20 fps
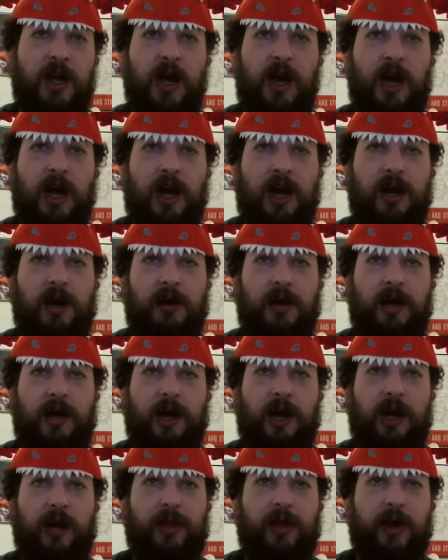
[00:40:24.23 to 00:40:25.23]
I don't know
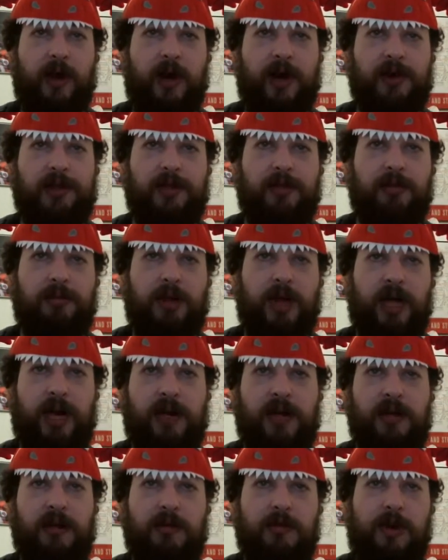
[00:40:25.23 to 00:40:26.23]
how they're actually
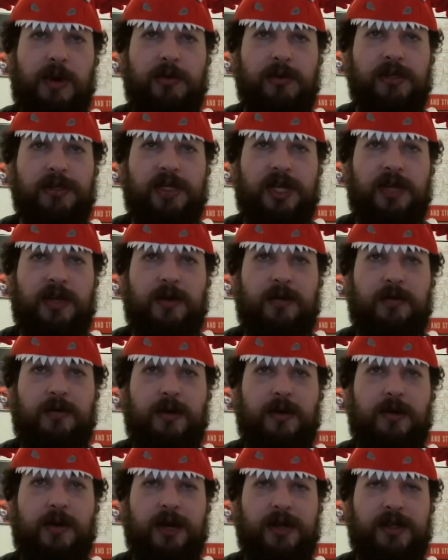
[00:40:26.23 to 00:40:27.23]
planning to represent
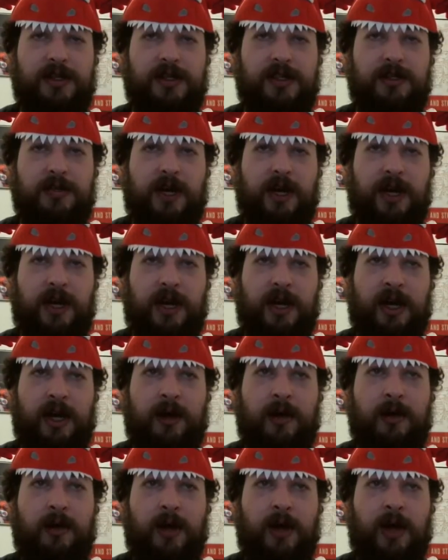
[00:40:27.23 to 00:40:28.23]
different races right
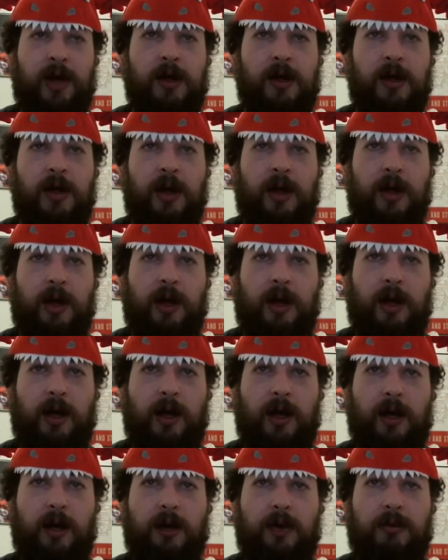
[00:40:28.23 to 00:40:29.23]
now.
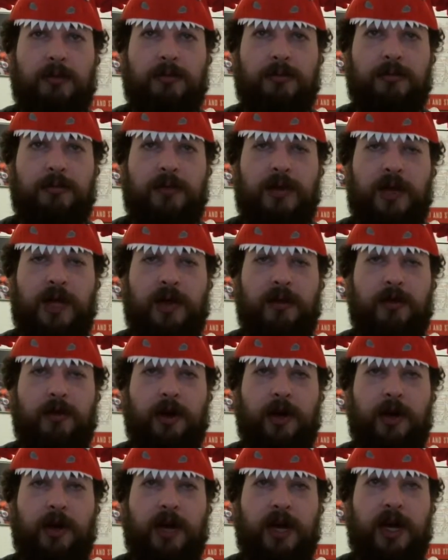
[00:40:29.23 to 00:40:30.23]
Um, if
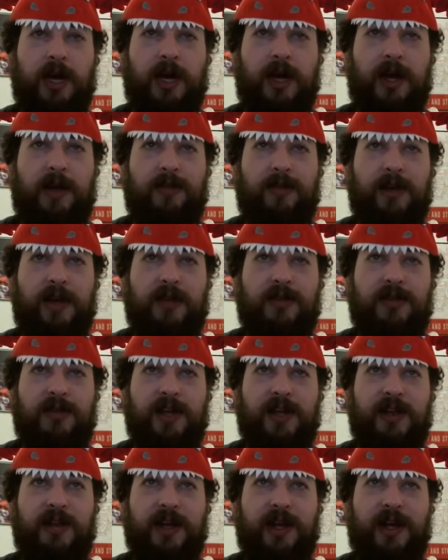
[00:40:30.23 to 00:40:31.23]
we are going to have
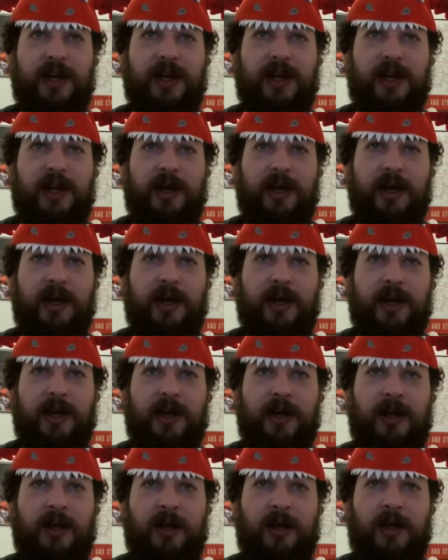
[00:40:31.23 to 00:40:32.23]
anything like
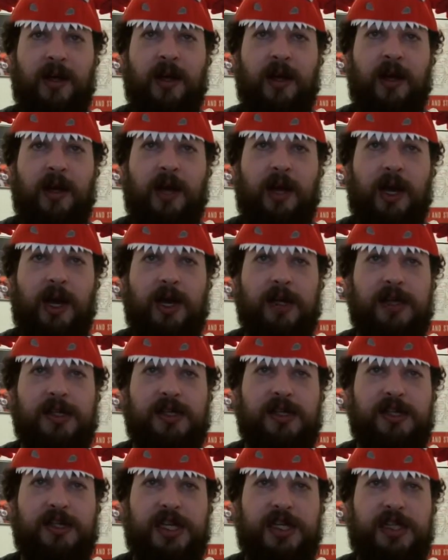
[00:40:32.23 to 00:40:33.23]
I had
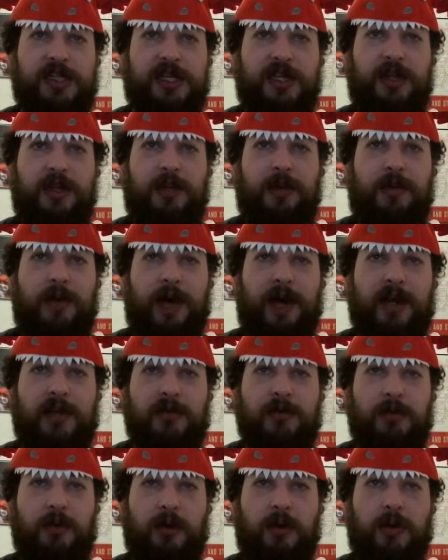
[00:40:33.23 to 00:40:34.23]
suggested in the
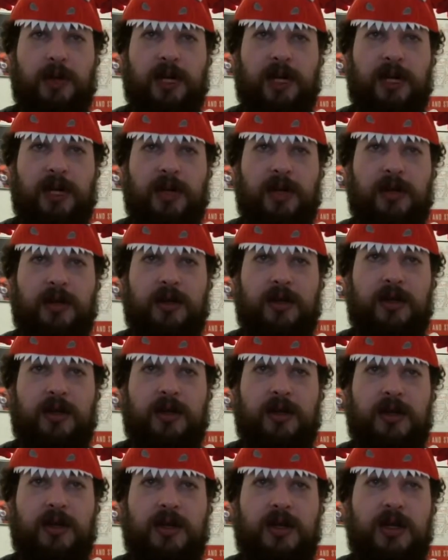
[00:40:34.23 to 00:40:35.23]
past, where we can,
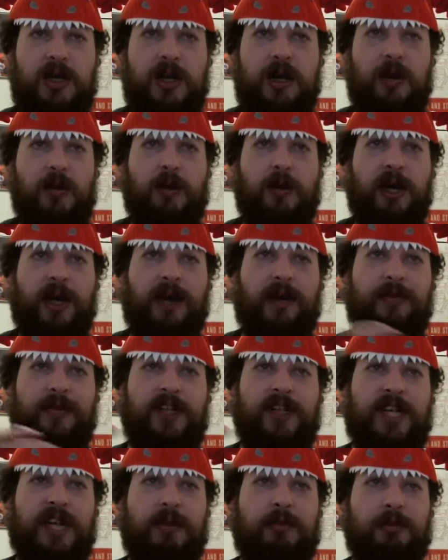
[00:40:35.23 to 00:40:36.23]
we have
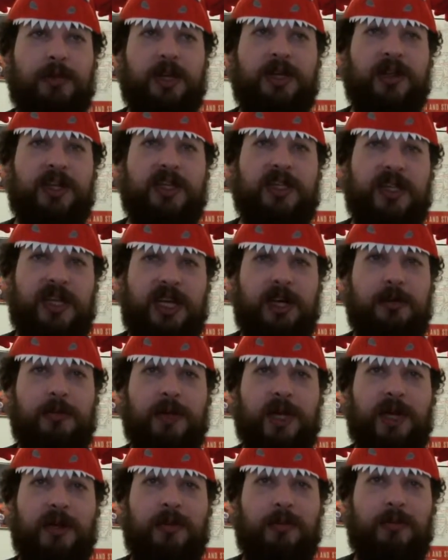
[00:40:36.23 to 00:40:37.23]
the template that's
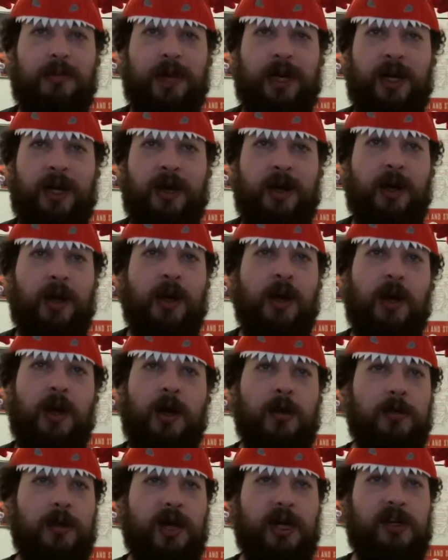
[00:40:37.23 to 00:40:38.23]
human, but
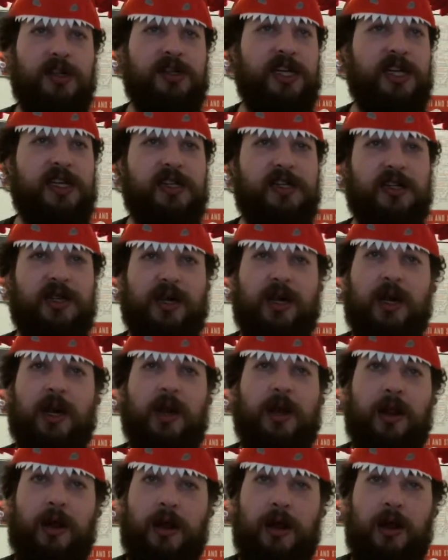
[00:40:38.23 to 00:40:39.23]
we can change the
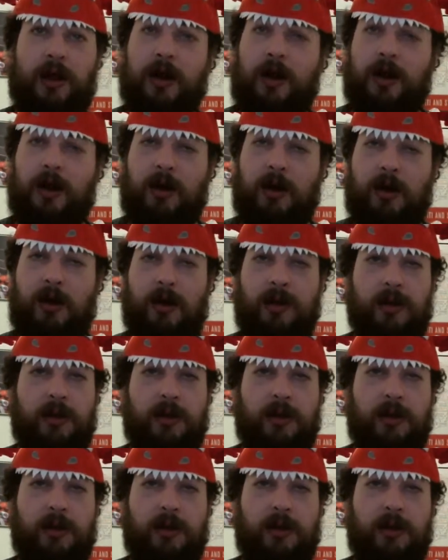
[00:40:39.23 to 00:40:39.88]
color or,